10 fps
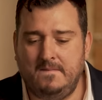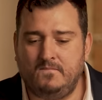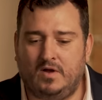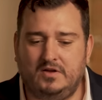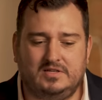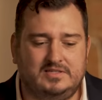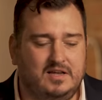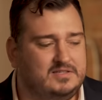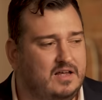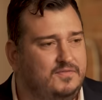when I used to sell
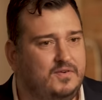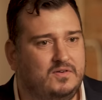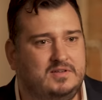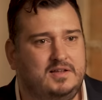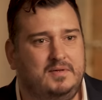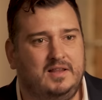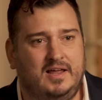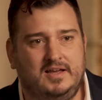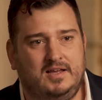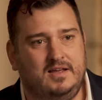cell phones, I'd be
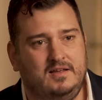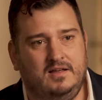like,